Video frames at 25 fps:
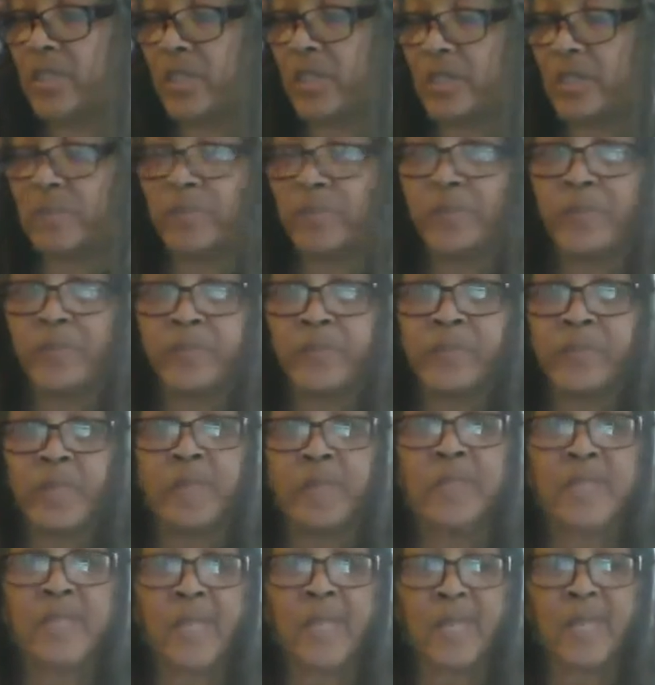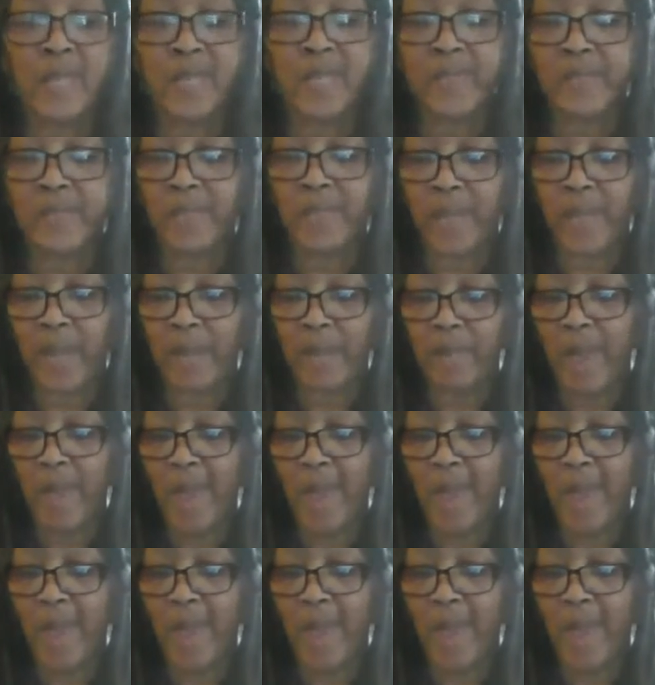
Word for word: it. It's like I said, I'm